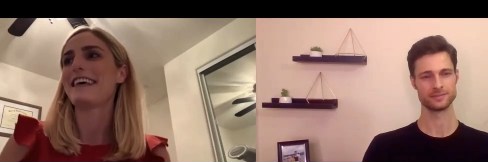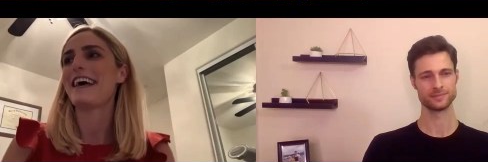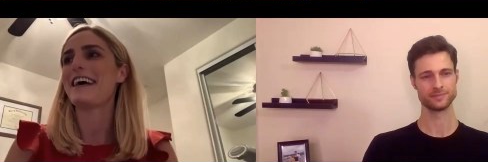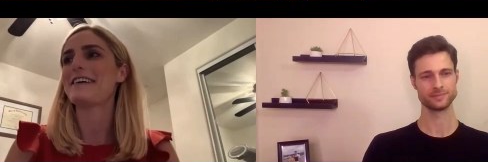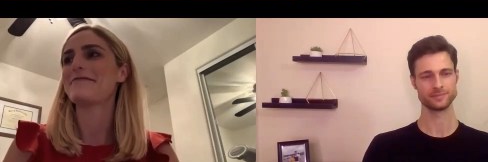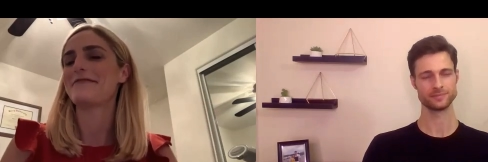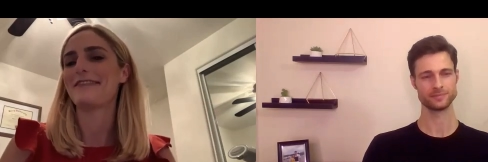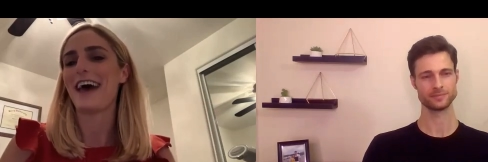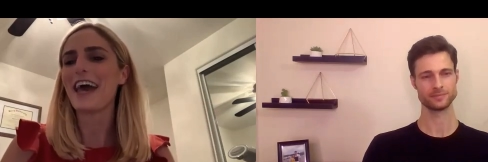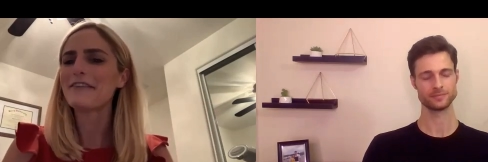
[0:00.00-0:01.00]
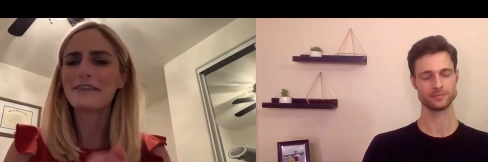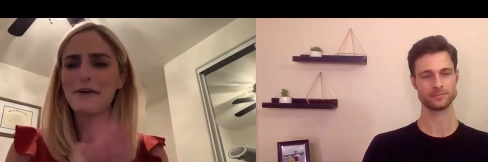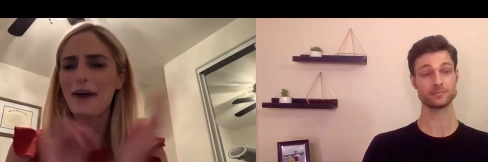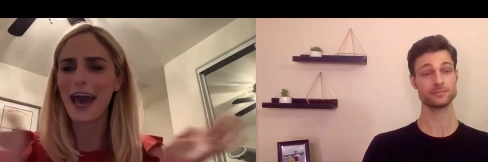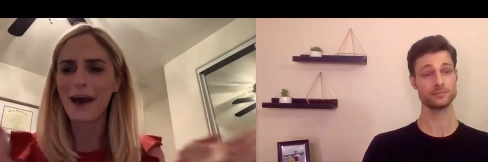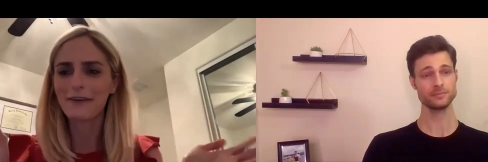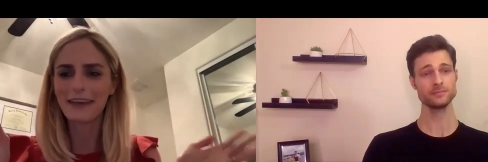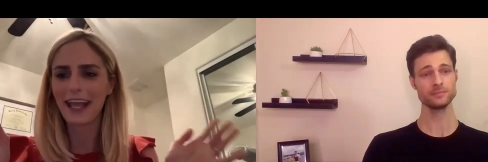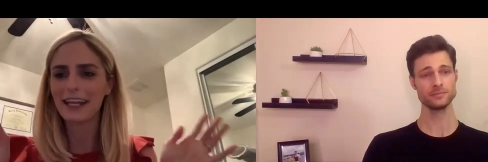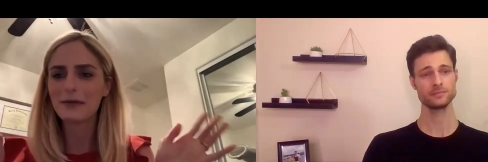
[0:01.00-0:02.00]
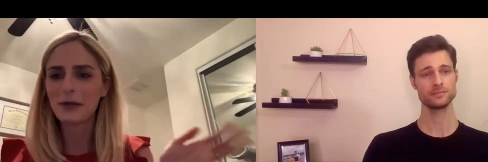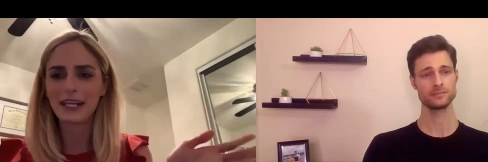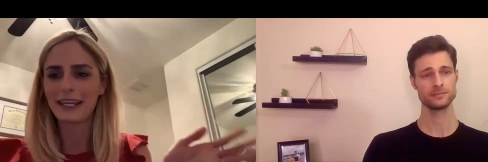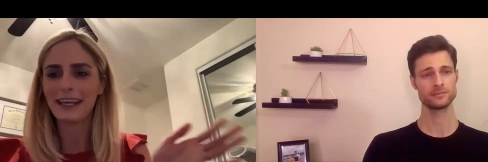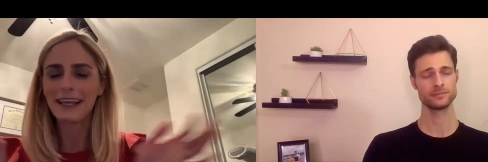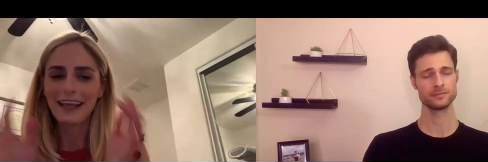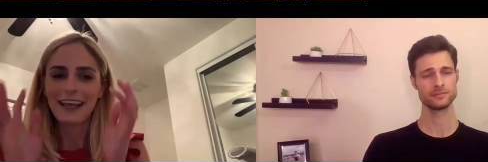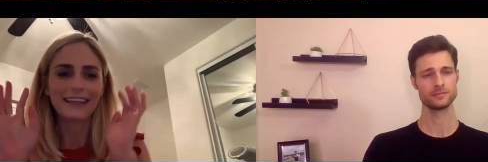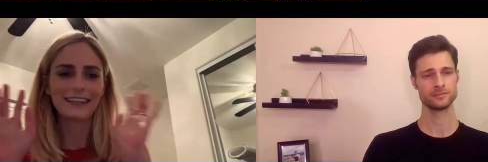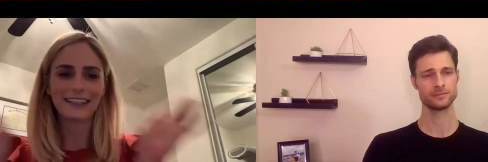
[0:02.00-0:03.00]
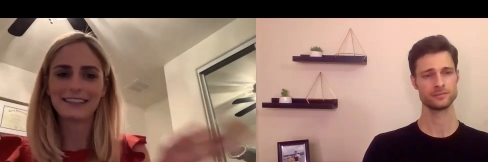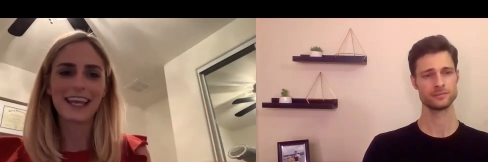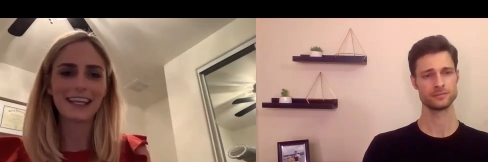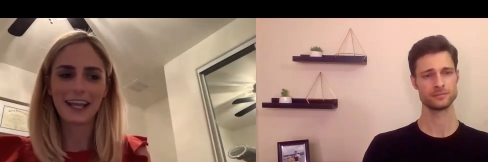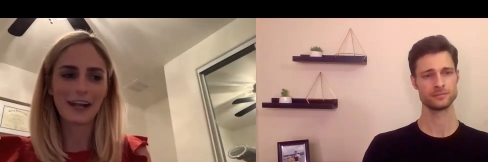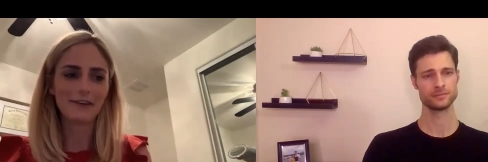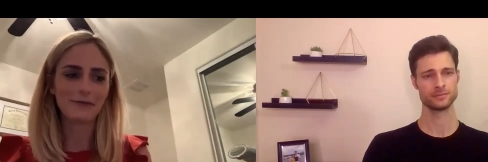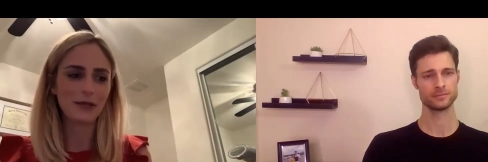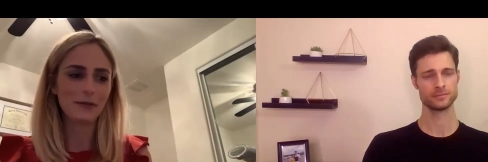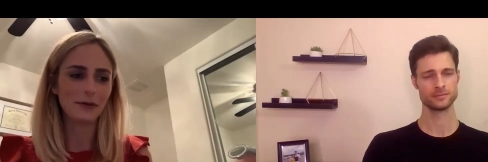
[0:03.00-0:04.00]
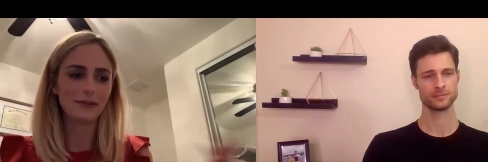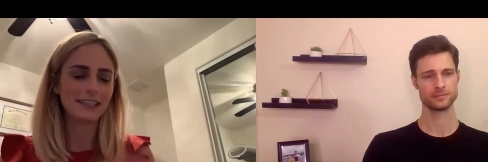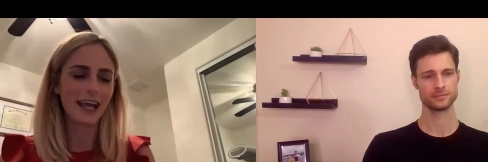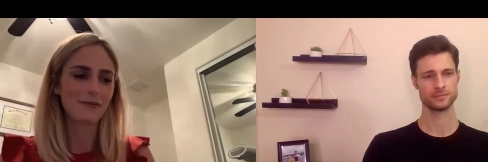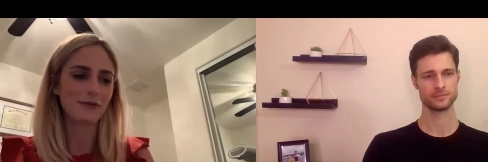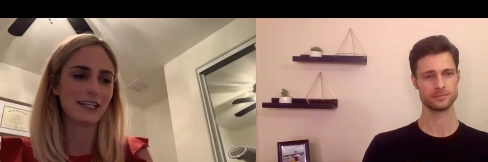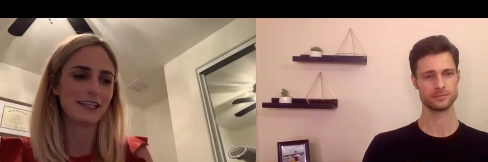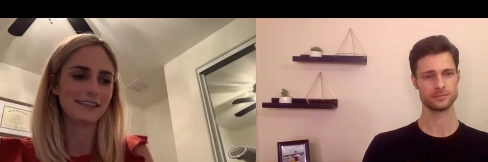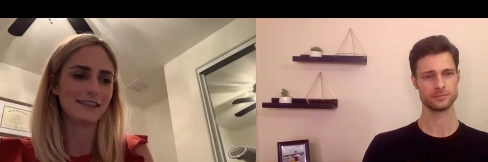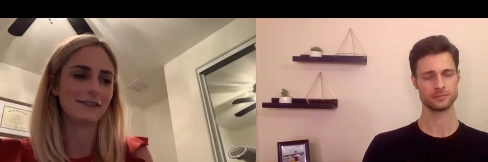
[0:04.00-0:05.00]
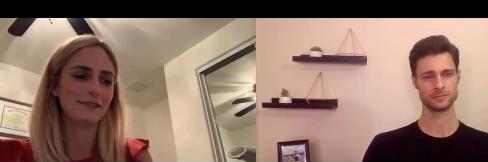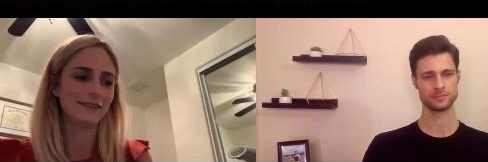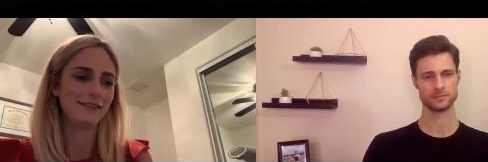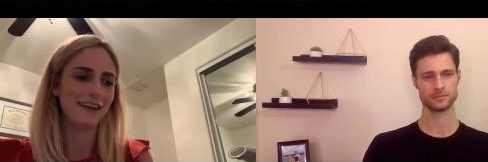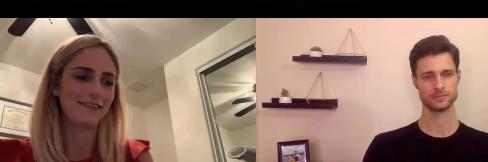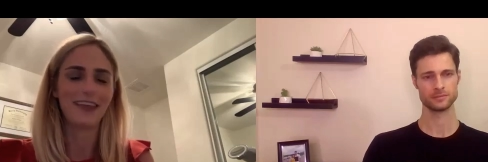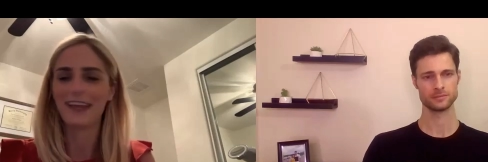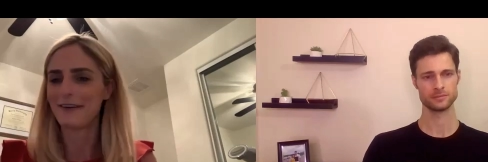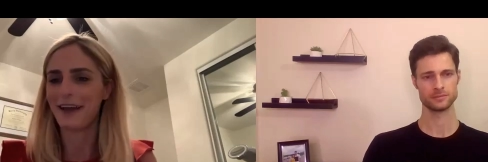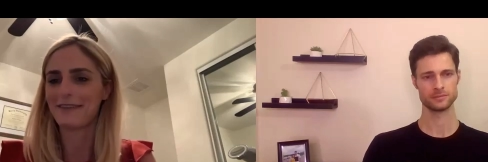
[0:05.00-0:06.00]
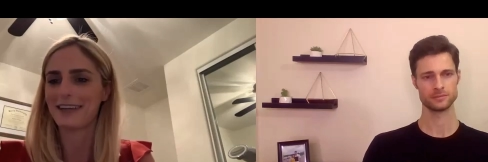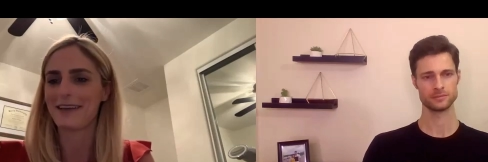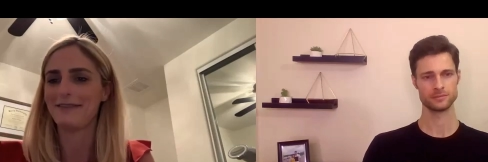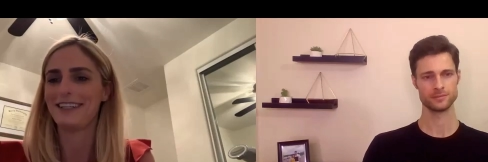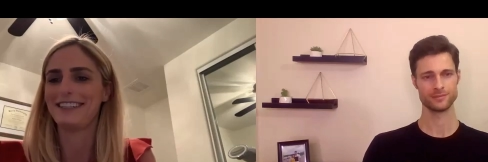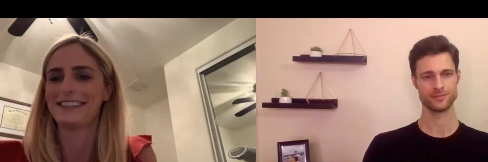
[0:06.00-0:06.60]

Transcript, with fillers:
Speaker 1: Um, I don't know how anybody can take care of people with diabetes who, if they don't have diabetes